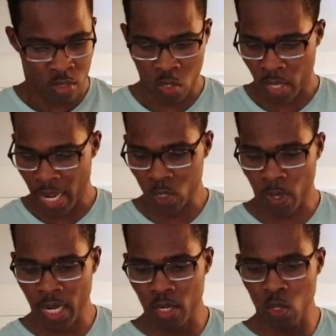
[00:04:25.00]
So guys,
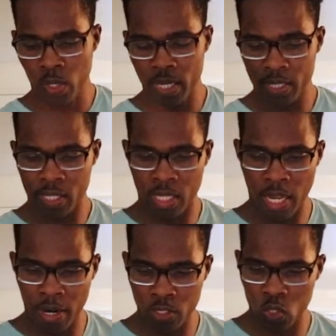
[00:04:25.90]
what I noticed,
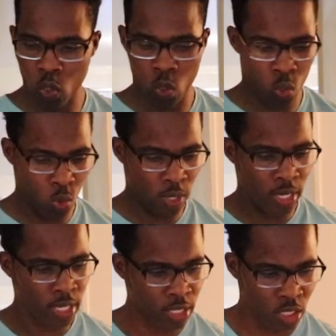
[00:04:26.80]
there is no
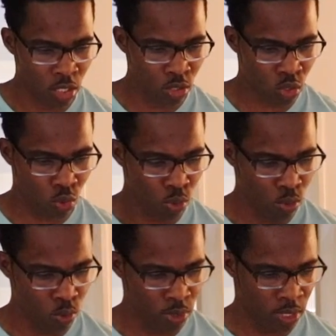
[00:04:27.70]
additional
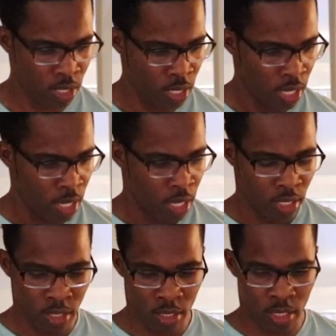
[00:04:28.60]
screws
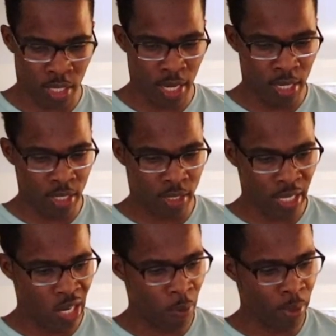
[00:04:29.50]
to get this
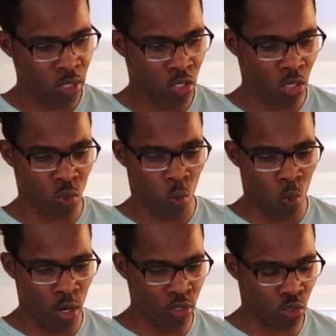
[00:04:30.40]
set up. It's just
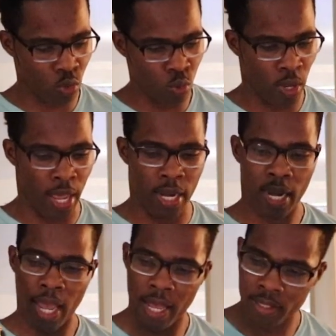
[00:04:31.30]
one screw, and it
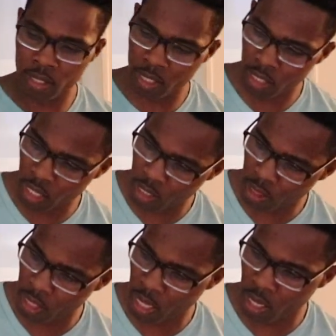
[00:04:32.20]
has this little
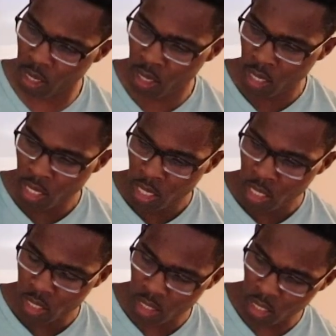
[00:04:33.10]
thing
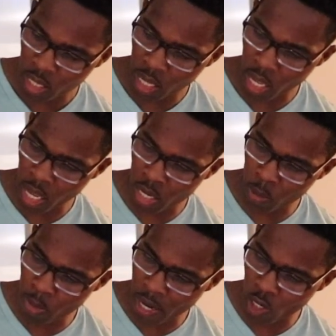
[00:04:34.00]
at the
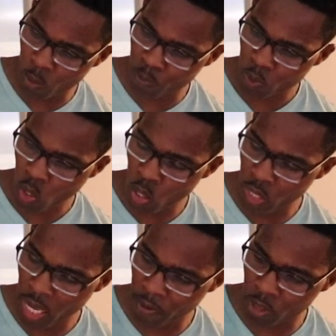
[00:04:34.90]
bottom. All
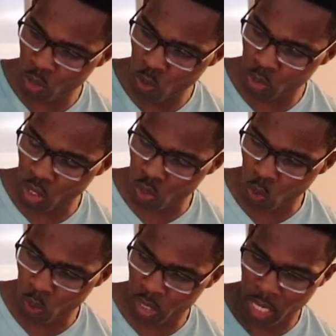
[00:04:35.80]
you have to do is just
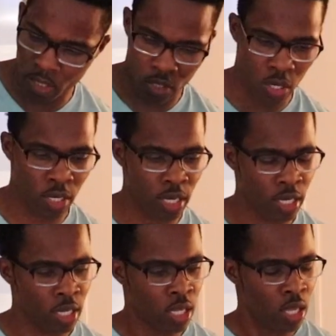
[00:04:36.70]
hold it and turn it
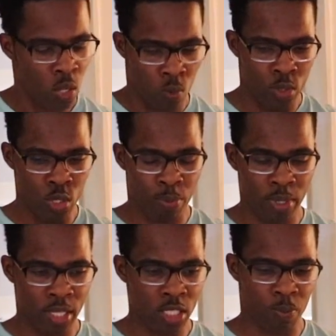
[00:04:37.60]
when you
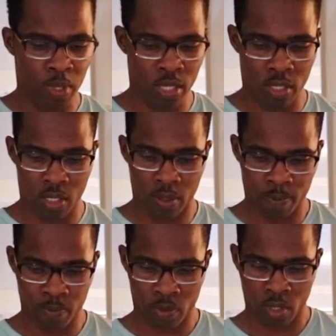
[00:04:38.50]
put this piece
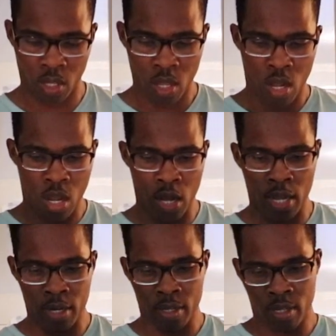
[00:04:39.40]
on.